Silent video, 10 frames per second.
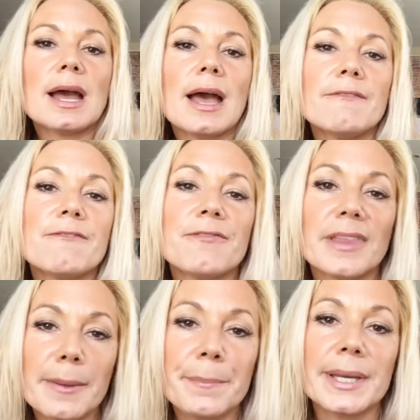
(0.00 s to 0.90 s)

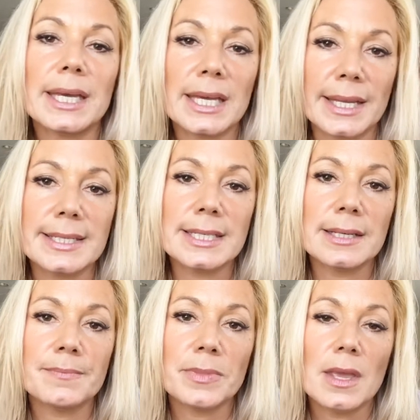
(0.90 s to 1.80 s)
flip it.
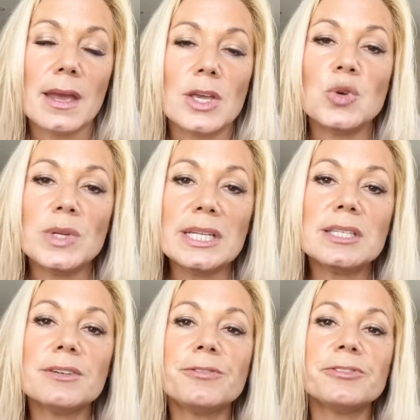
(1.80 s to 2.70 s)
You need
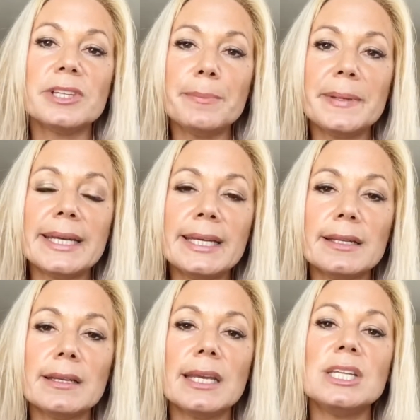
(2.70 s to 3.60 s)
to flip it
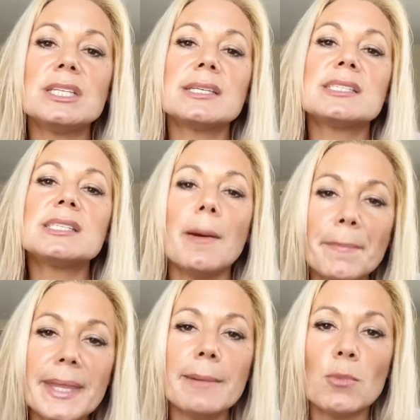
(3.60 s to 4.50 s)
into
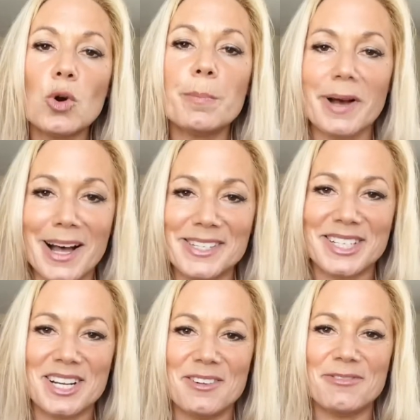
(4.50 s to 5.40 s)
something more
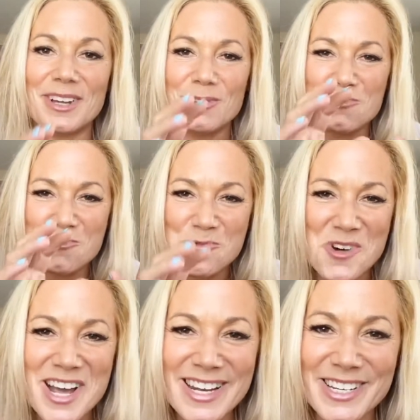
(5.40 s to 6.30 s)
positive,
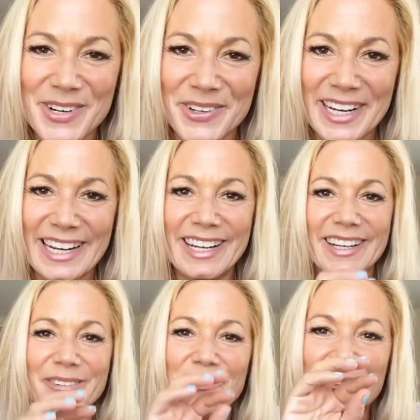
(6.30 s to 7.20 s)
1 degree,
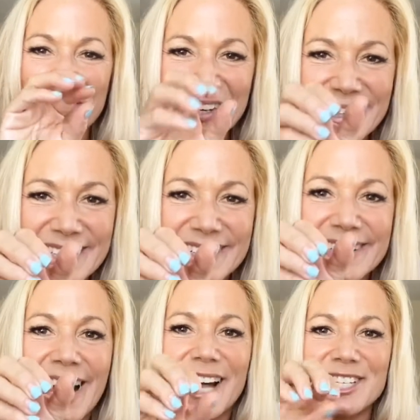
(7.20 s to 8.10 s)
1 little
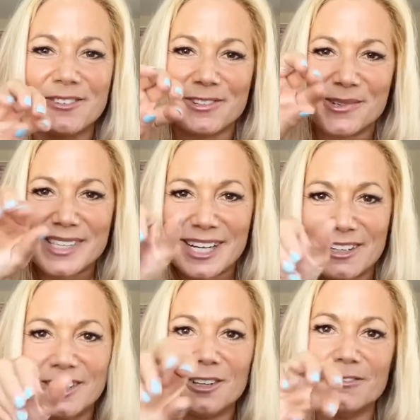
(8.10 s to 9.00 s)
notch. If it was like a
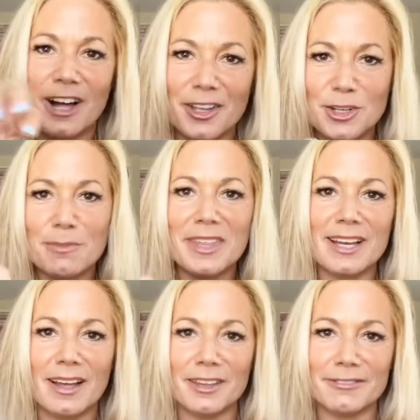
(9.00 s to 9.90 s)
little volume
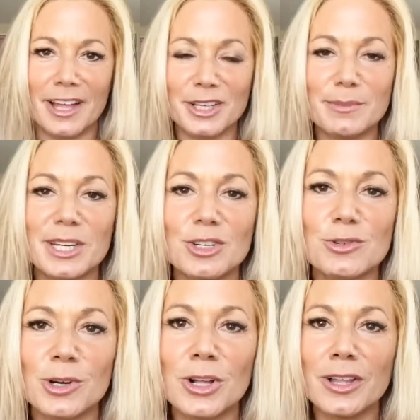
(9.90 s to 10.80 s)
thing on the volume
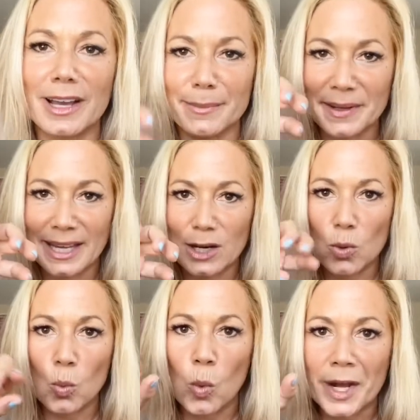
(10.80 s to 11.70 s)
control, I'd be like
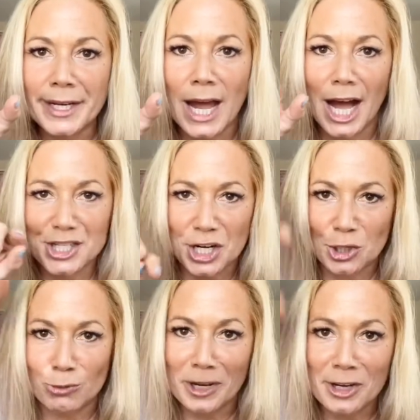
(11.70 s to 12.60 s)
1 notch on
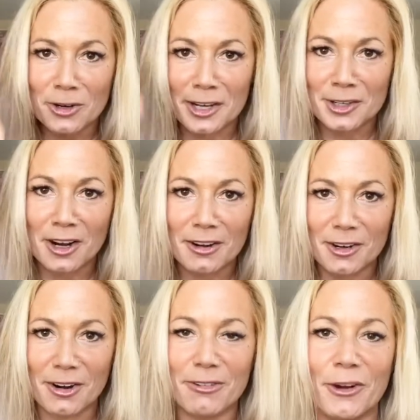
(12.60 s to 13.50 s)
your ring or on
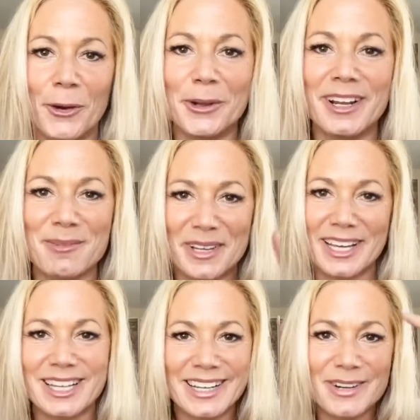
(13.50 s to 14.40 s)
your phone. I'd be
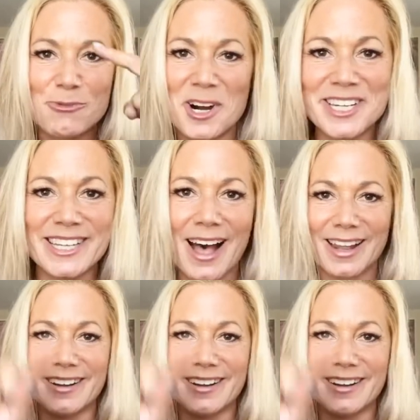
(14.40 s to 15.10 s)
like 1 dot,